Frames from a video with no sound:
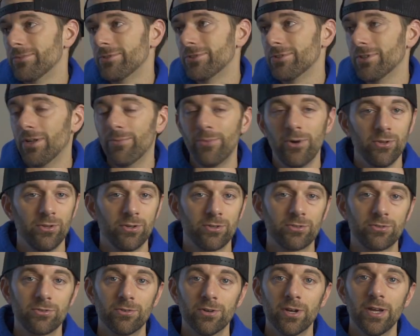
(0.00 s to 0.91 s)
Slow-mo
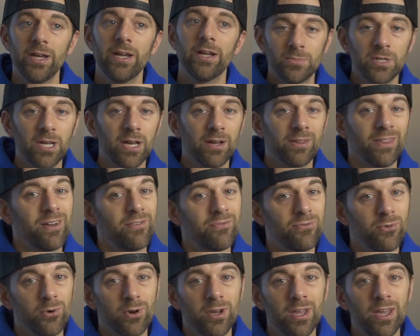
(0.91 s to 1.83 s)
looks great. But yeah, that
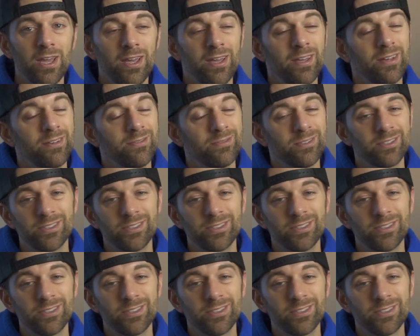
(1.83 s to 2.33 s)
4K